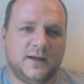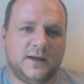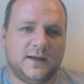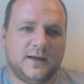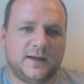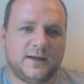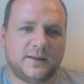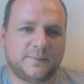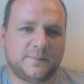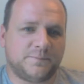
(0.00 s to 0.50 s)

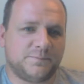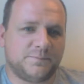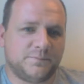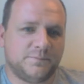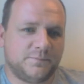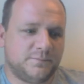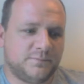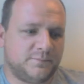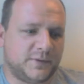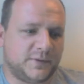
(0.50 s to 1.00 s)

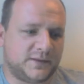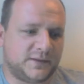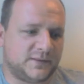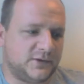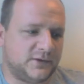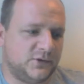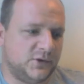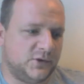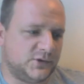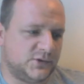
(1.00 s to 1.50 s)
But the
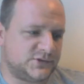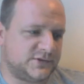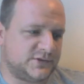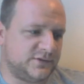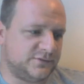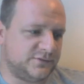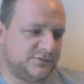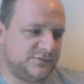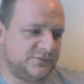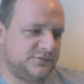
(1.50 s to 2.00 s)
cost
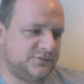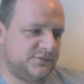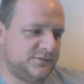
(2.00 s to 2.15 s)
of